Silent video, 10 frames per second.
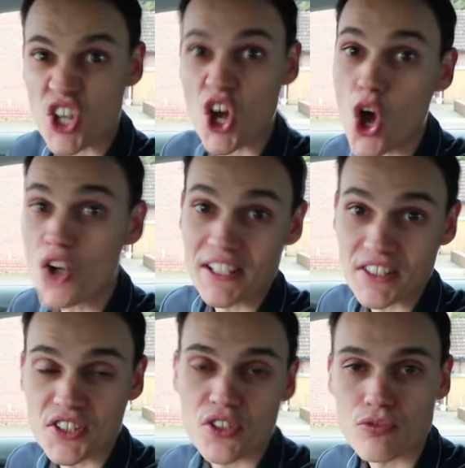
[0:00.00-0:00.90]
to turn
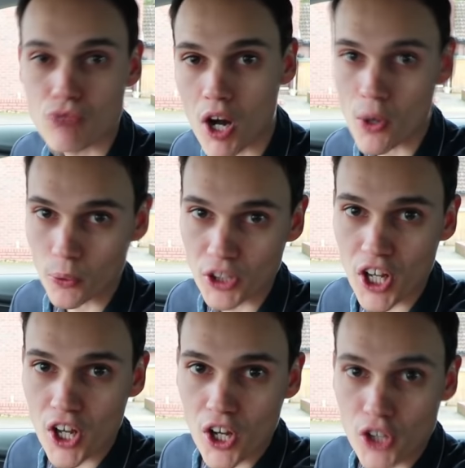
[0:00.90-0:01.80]
into the road.
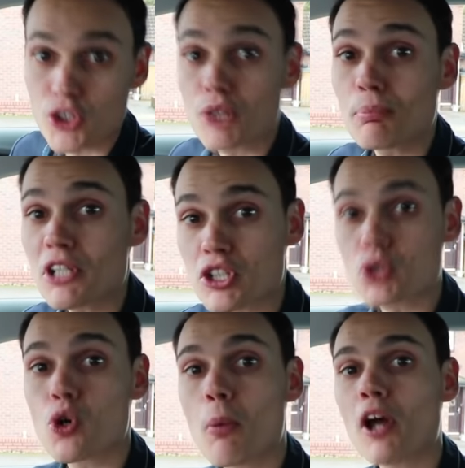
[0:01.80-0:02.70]
You can be
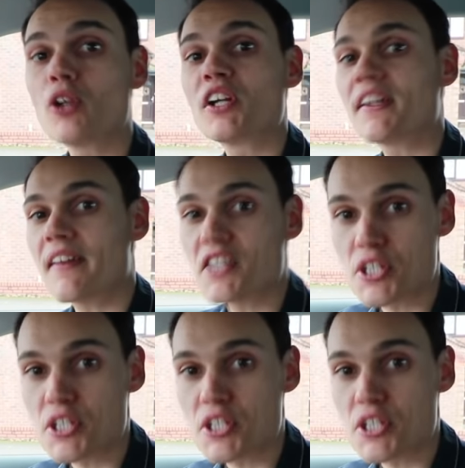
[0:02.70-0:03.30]
sure by looking at their